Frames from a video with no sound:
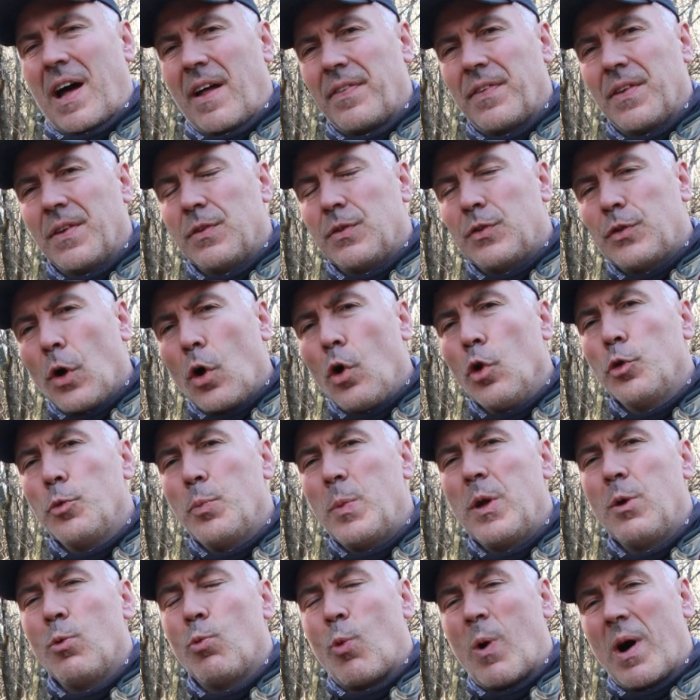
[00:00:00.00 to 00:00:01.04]
had taught
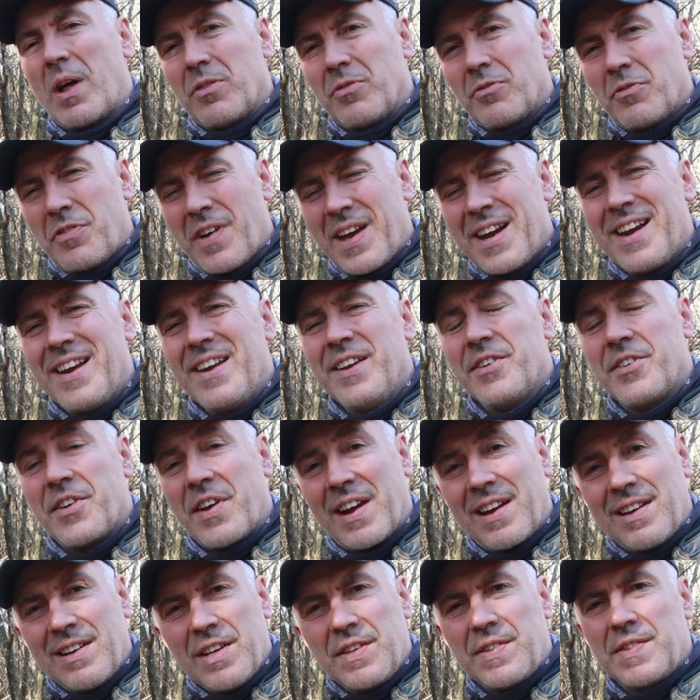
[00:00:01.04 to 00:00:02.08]
me one very
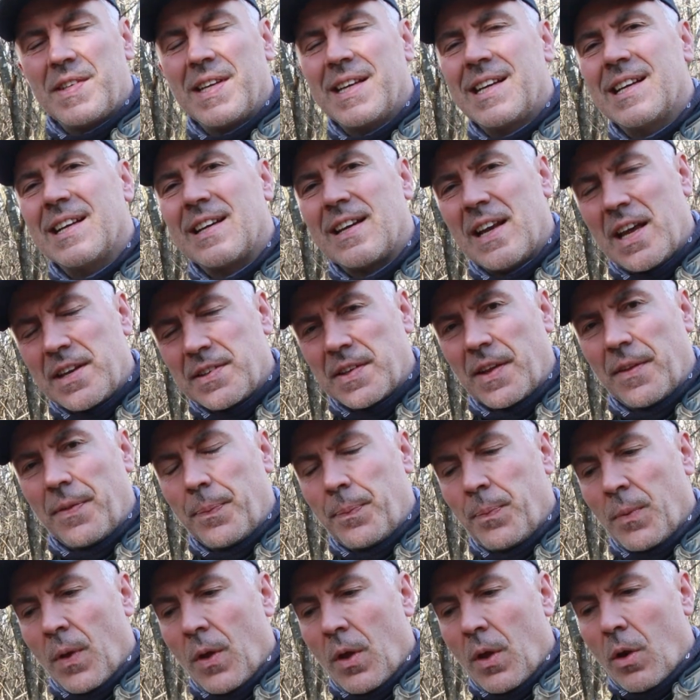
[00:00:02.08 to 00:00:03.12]
realistic lesson,
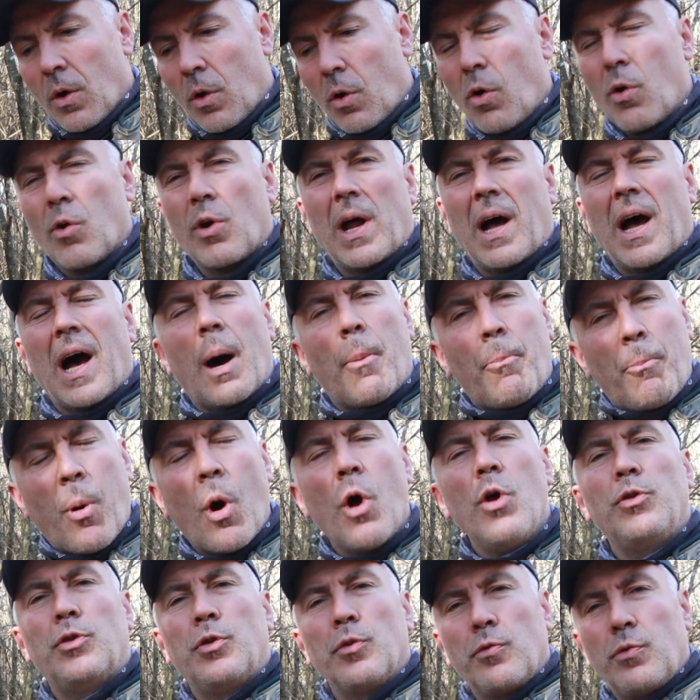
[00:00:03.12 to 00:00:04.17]
or a
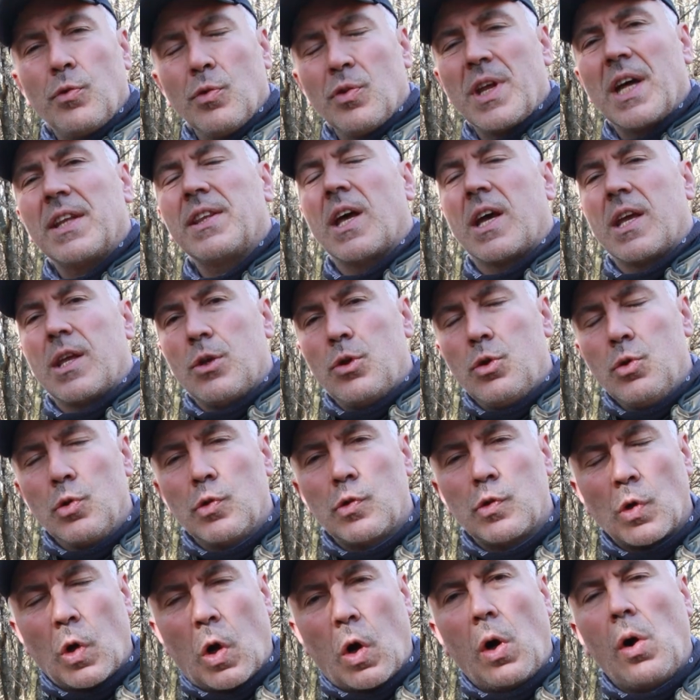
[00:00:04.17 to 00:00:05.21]
point of view that I
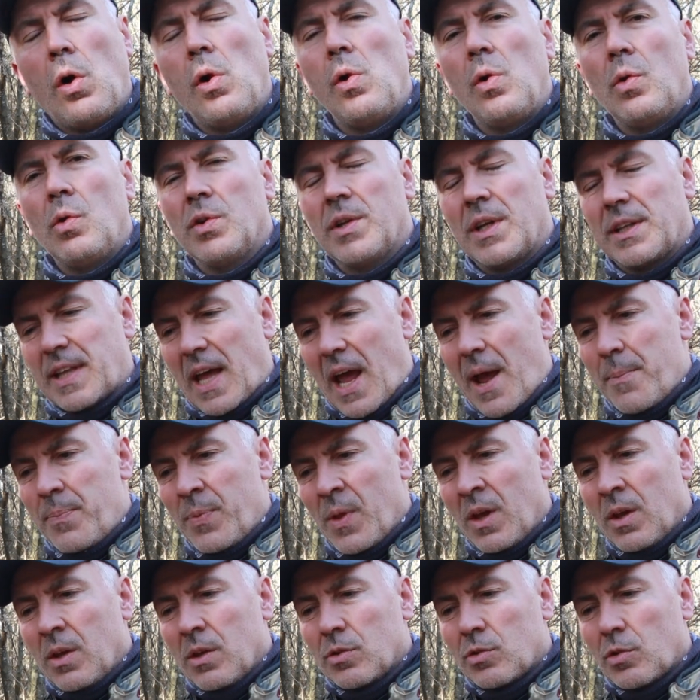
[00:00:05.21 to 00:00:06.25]
use all the time.
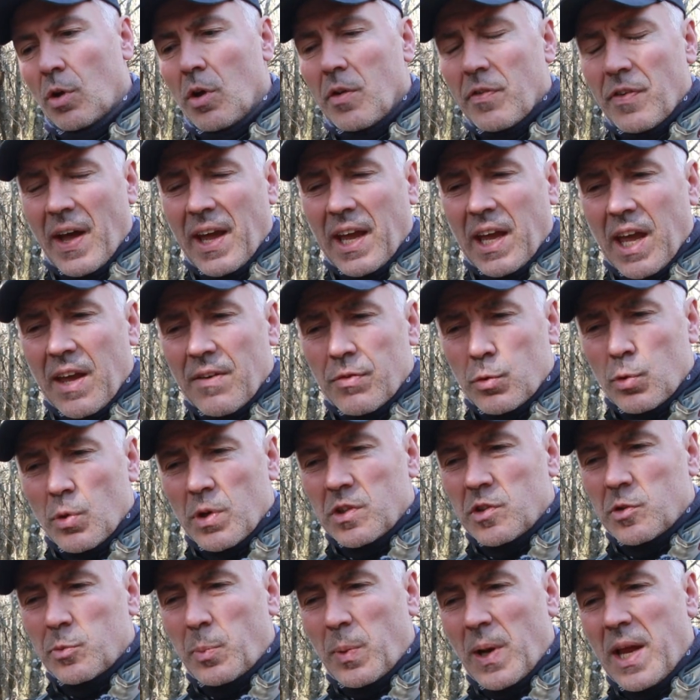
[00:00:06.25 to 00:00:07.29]
So if I have to
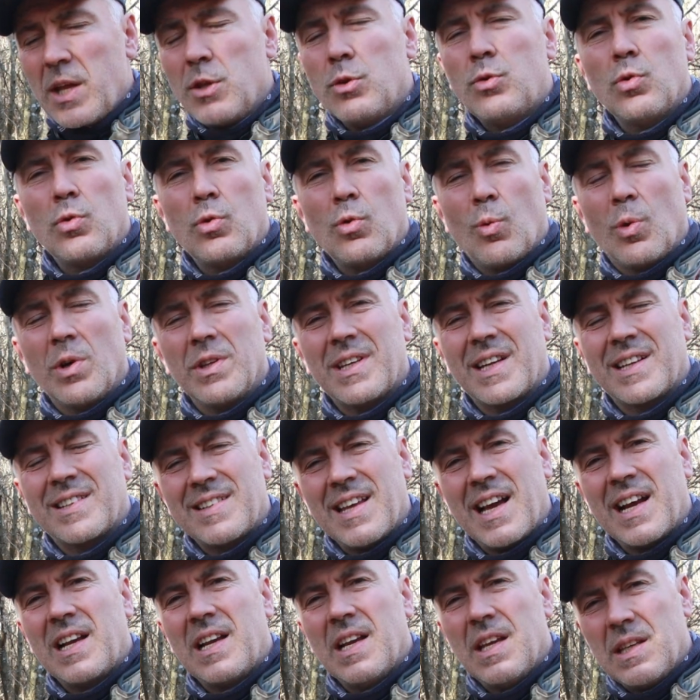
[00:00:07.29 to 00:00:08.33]
explain to you what
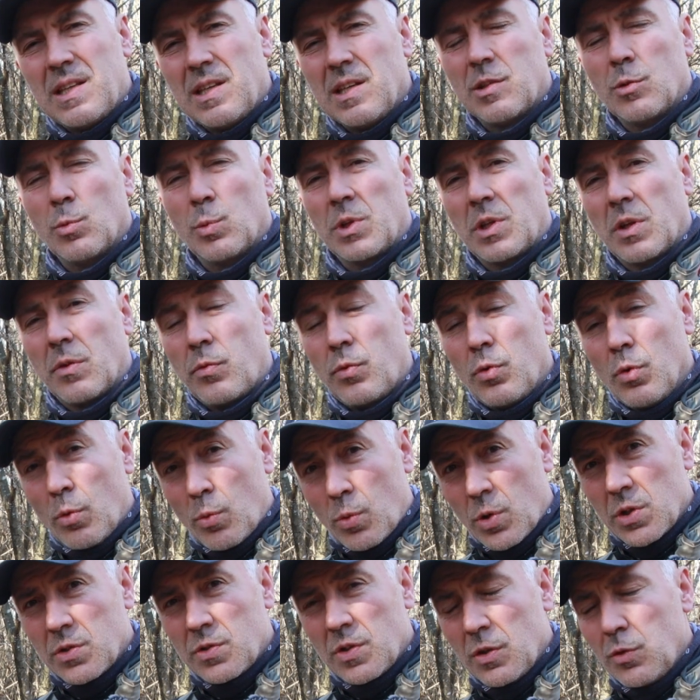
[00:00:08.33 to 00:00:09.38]
exactly it is with a few
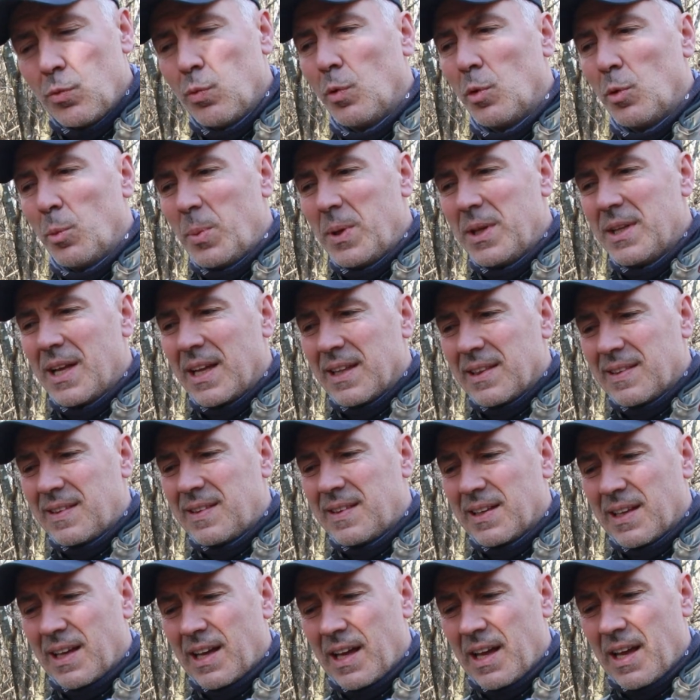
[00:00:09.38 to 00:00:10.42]
words, it will be
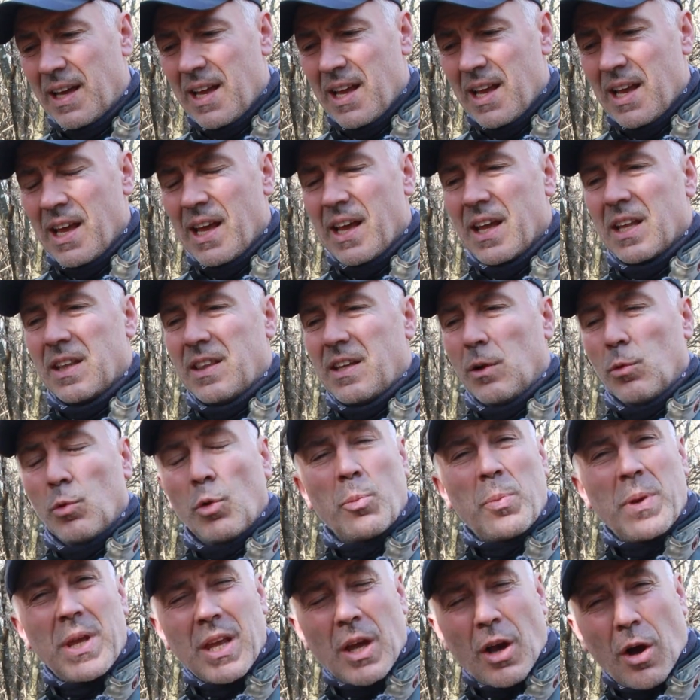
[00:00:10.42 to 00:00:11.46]
that there
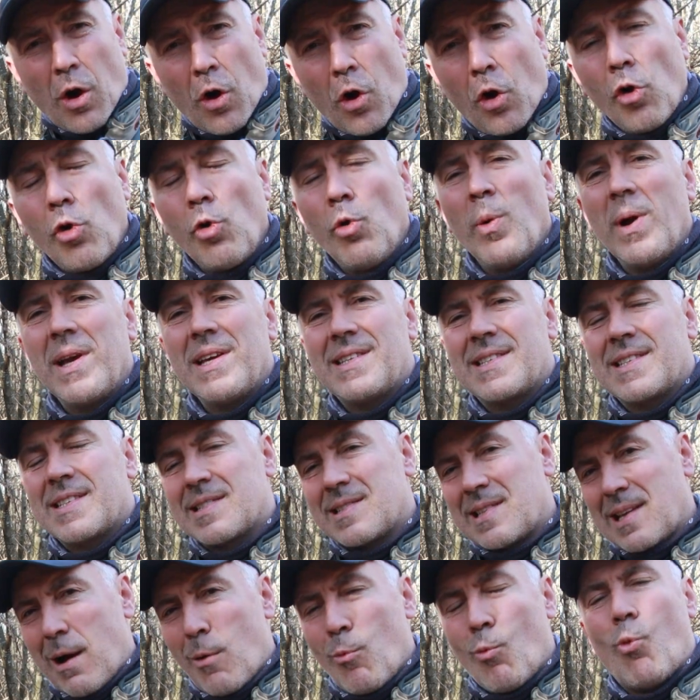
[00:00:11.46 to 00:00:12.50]
will be always
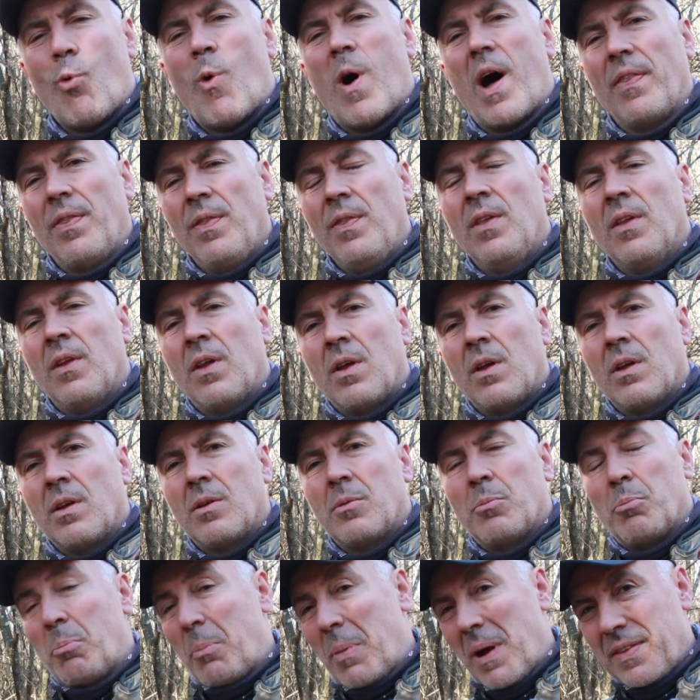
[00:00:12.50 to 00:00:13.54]
someone
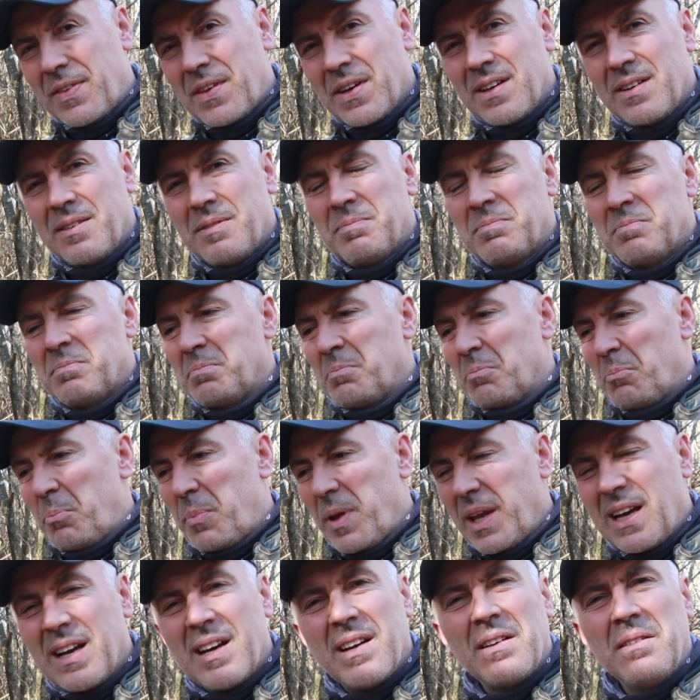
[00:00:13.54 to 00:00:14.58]
better,
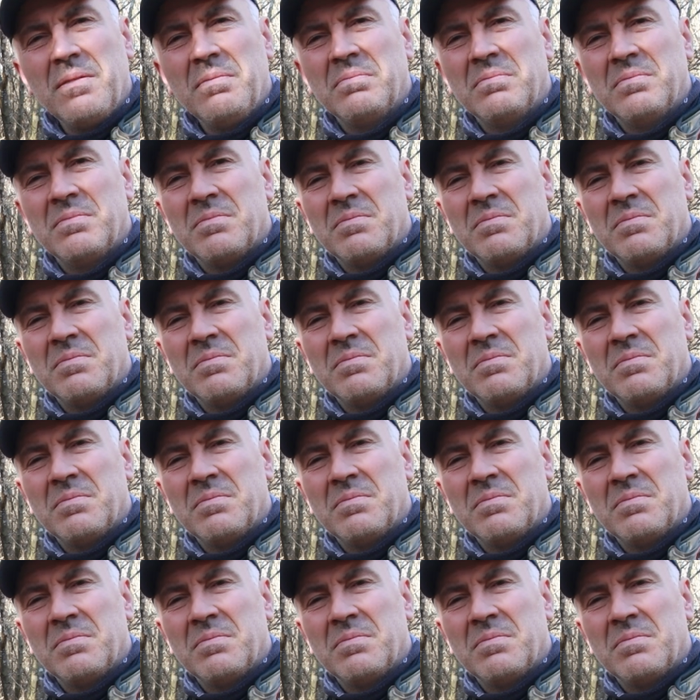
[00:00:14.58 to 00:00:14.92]
bigger,